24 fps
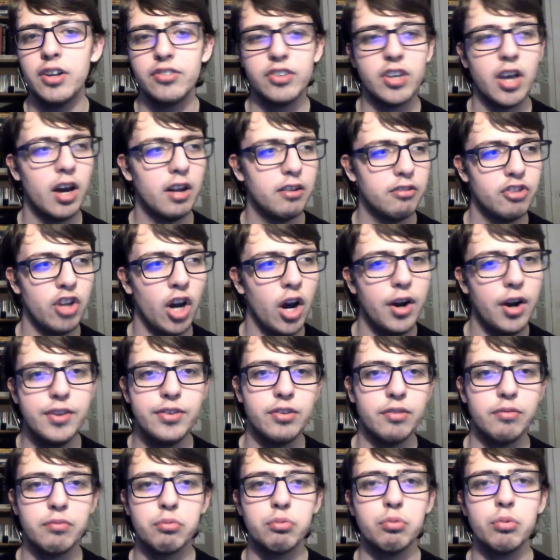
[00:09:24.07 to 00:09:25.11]
It's got
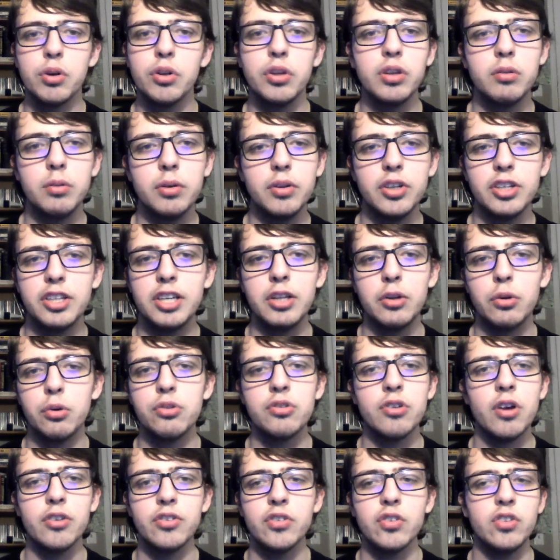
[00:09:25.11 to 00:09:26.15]
tons of really, really
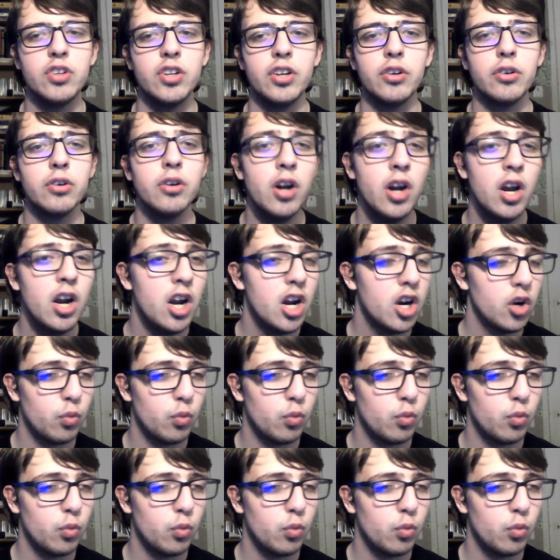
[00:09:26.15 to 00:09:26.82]
killer songs on here.